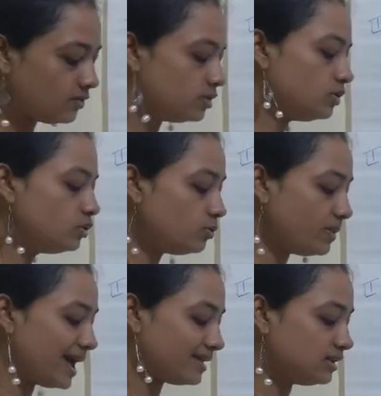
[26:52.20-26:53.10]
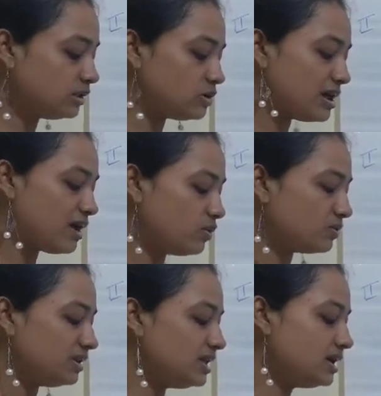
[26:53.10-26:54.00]
for you to practice, you
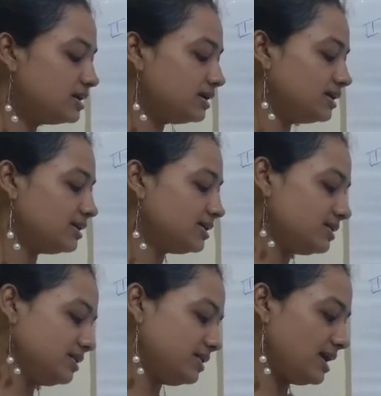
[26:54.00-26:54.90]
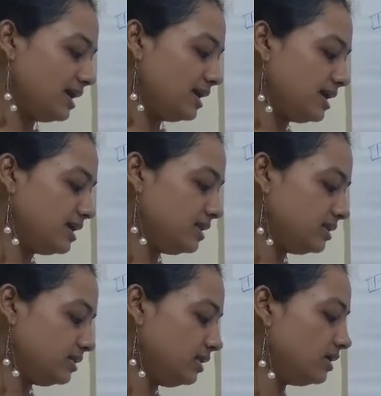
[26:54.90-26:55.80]
have only
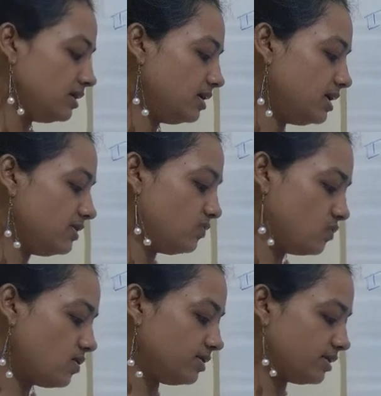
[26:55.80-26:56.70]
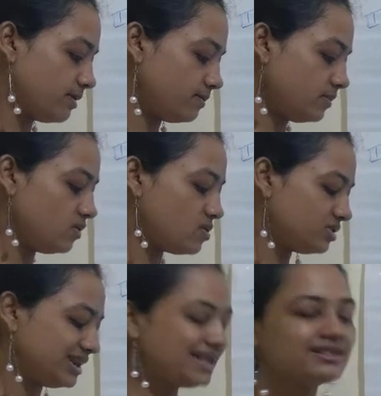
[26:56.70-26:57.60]
second, third and fourth sum,
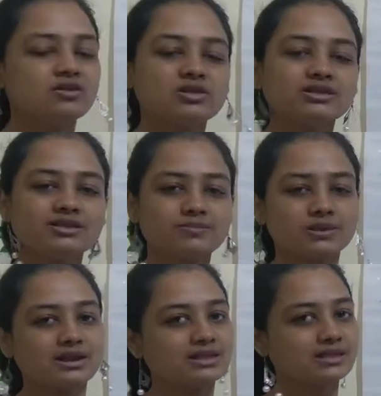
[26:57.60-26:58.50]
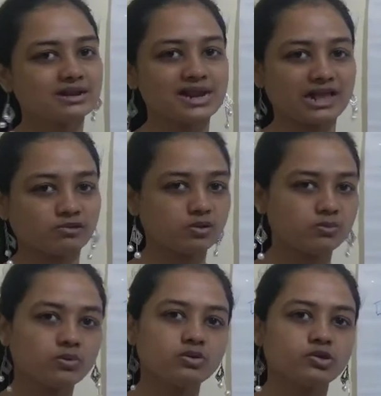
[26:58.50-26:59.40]
because rest all the sums are in the
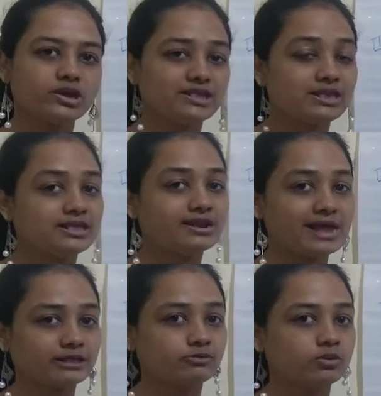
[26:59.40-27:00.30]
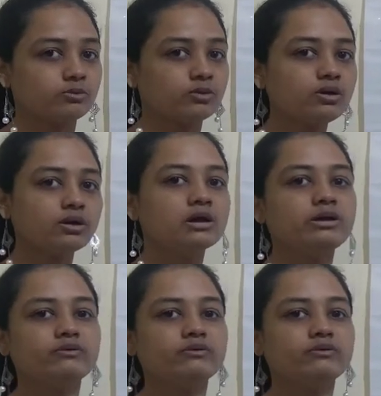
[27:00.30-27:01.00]
classwork book. You can see the classwork book